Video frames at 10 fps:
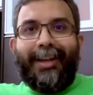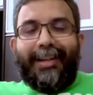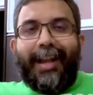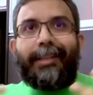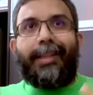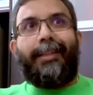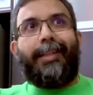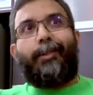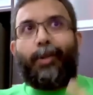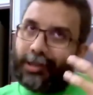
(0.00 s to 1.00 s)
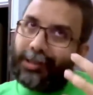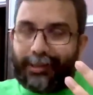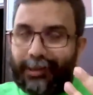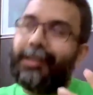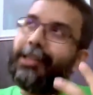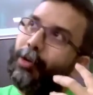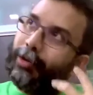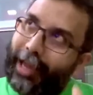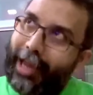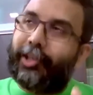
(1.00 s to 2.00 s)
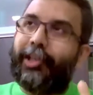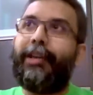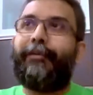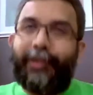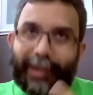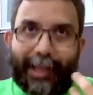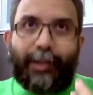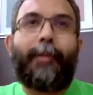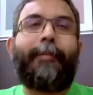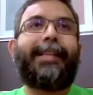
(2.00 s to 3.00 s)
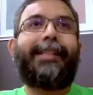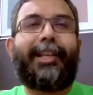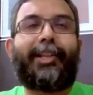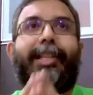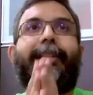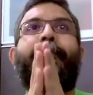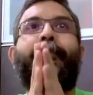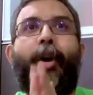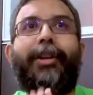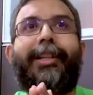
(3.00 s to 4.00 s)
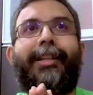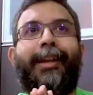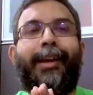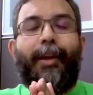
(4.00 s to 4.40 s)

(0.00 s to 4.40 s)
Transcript: They think that consistency, okay, Chief, we get your message, is important.